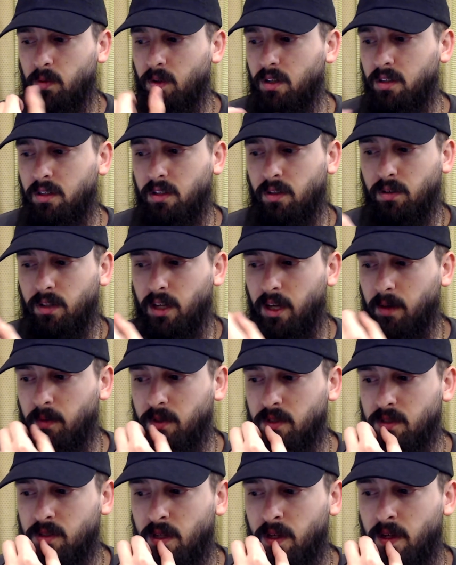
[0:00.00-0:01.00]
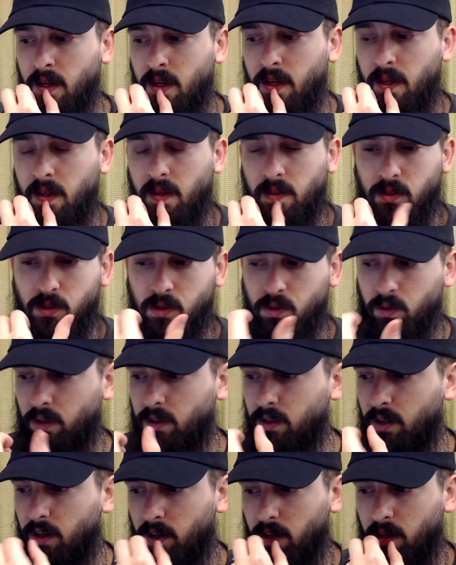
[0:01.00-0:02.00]
to deal damage, destroy
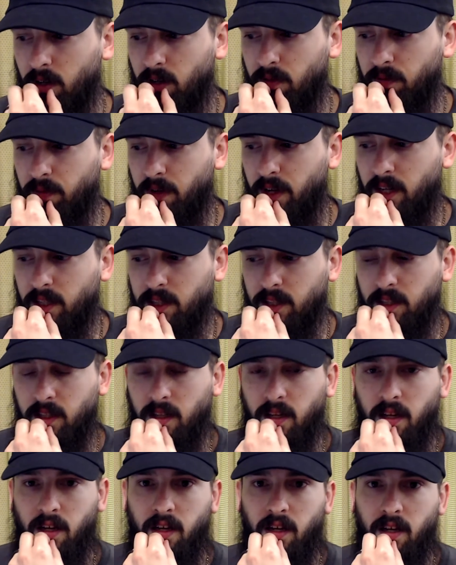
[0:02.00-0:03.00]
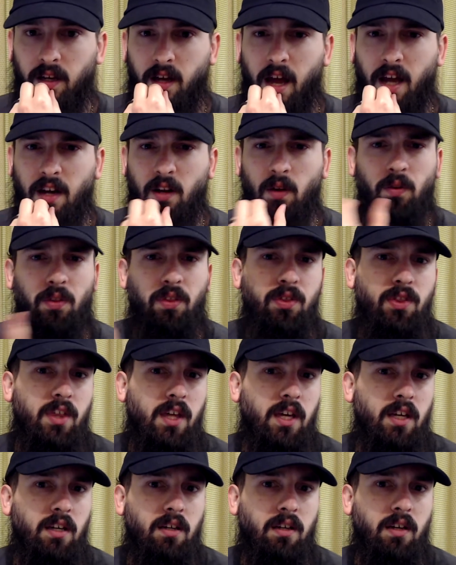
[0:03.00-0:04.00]
target artifact. I don't
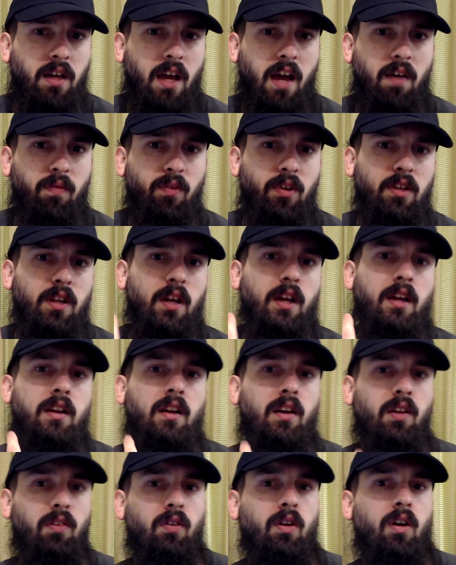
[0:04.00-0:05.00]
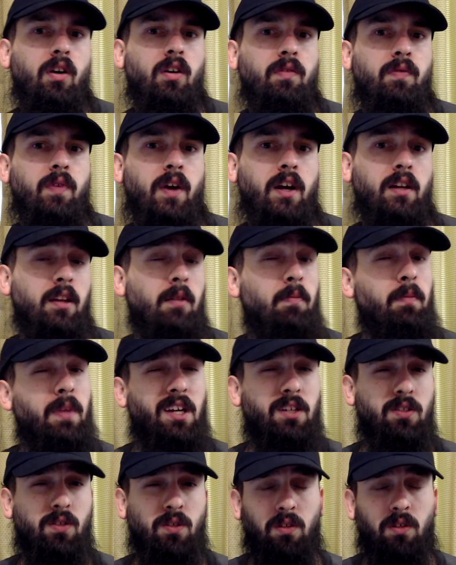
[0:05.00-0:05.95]
think having another artifact that makes